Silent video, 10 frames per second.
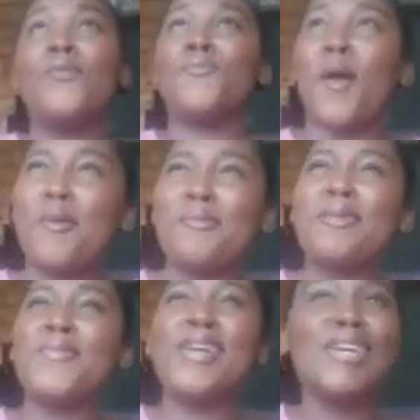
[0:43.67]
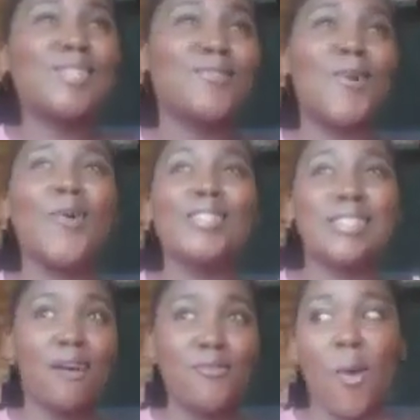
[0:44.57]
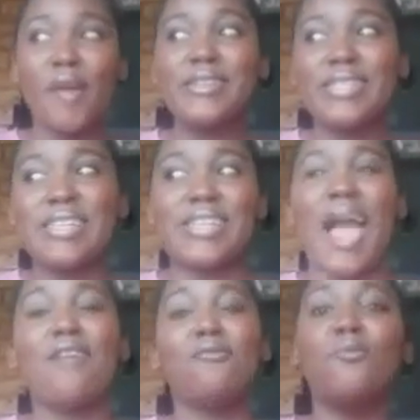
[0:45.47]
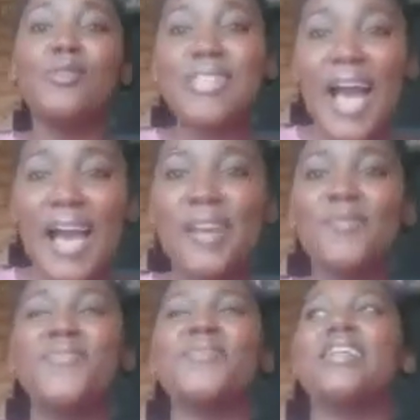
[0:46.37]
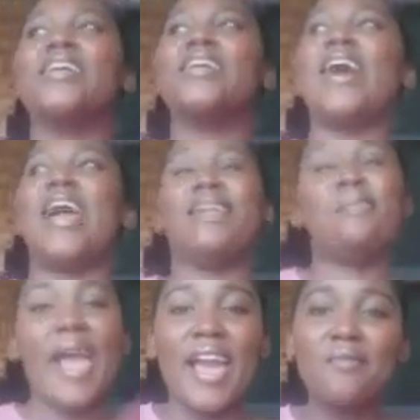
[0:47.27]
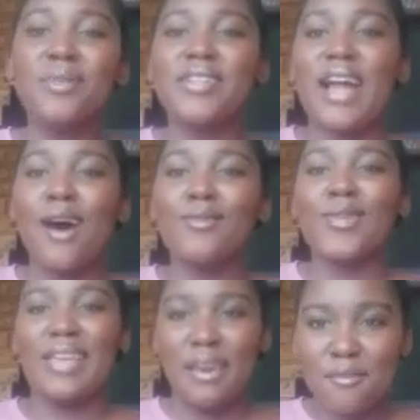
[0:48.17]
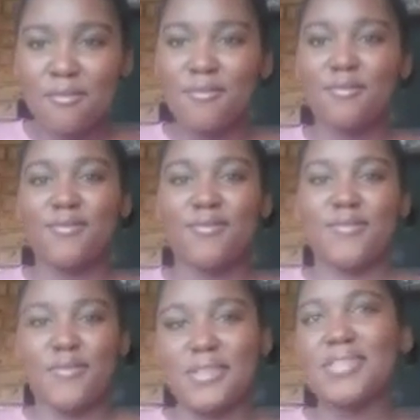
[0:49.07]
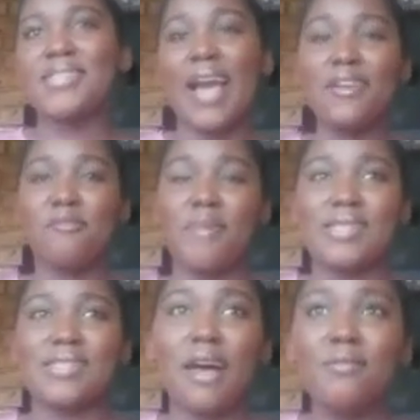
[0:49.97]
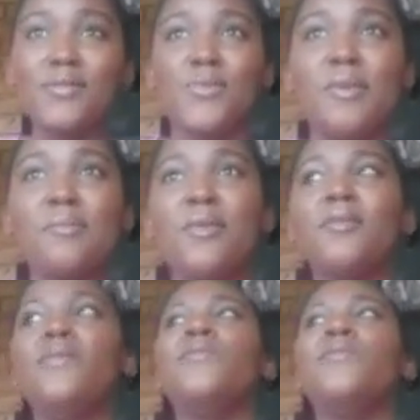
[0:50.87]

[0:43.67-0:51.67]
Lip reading: Probably because of the whole self-quarantine, I have more time and I'm able now to give this side of myself to people.